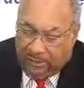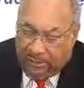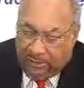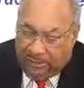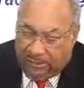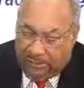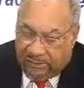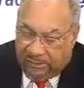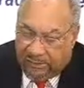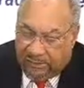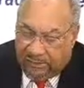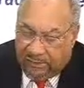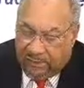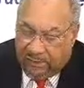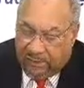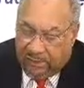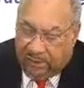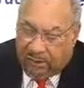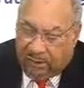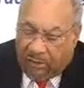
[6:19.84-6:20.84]
is
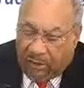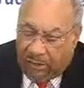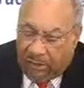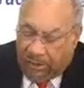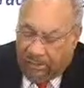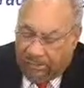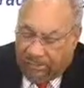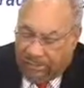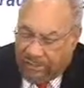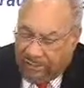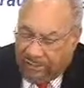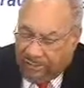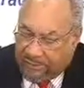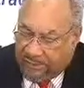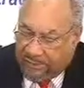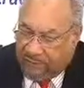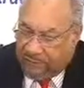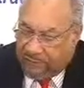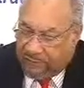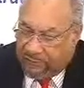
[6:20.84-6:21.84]
the
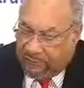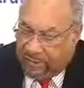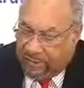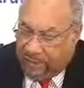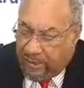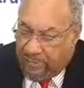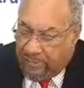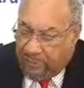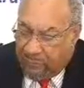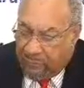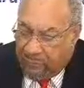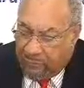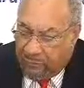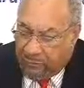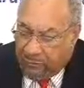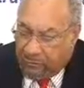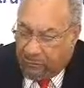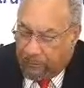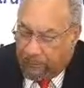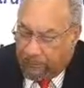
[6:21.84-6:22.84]
content of the
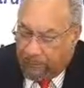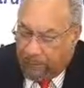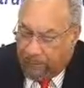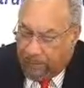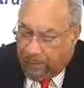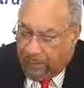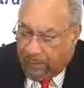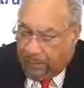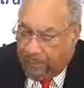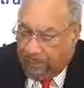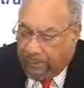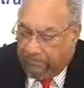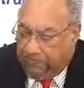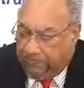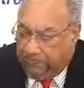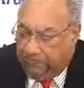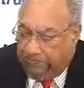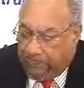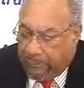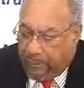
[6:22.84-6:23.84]
MoU, and we
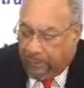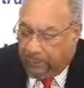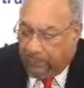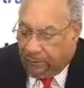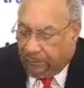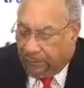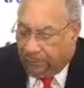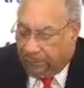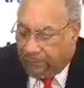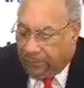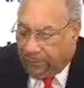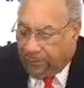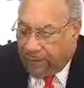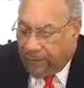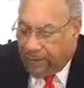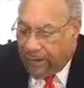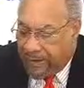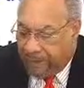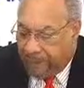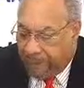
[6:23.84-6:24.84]
feel on
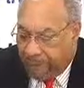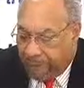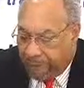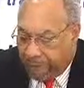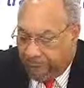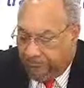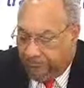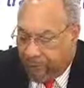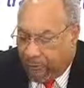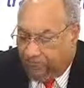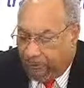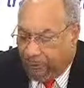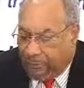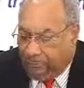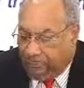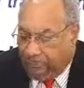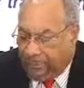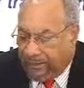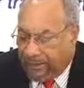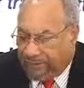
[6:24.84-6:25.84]
that
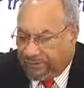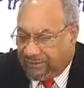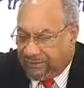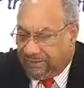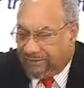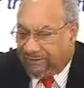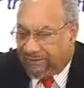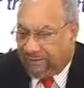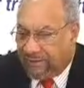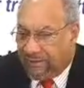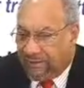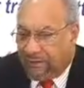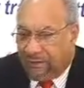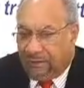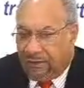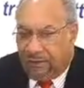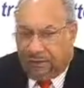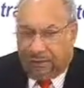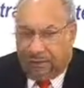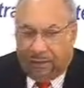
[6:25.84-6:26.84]
formal basis,
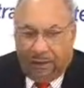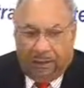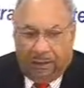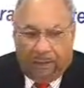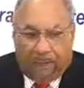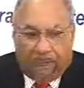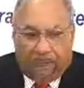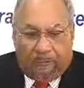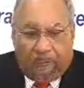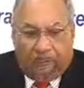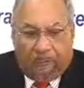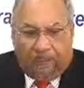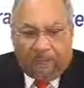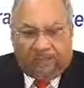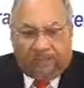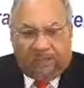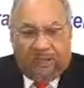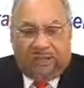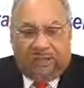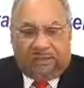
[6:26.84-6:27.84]
both
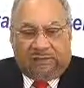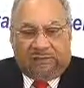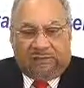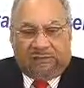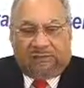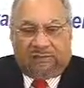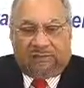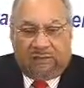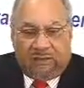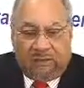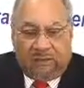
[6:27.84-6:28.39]
sides,